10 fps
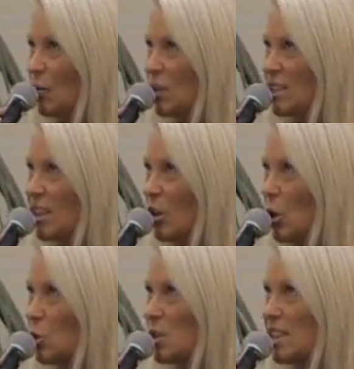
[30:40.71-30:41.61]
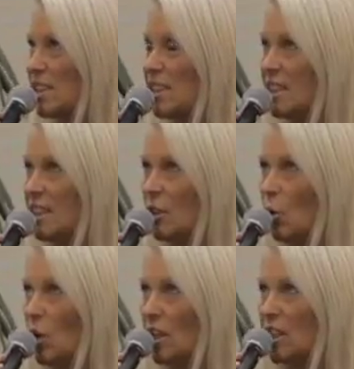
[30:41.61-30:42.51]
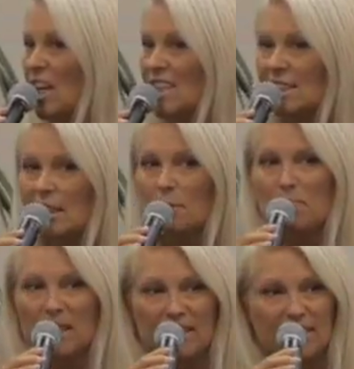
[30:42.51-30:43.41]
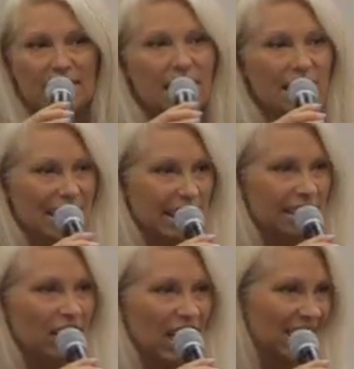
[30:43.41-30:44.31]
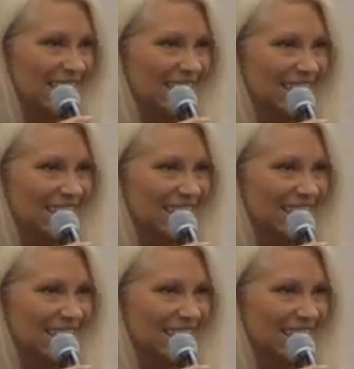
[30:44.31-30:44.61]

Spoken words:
What is it? OCD. Organized, committed diva.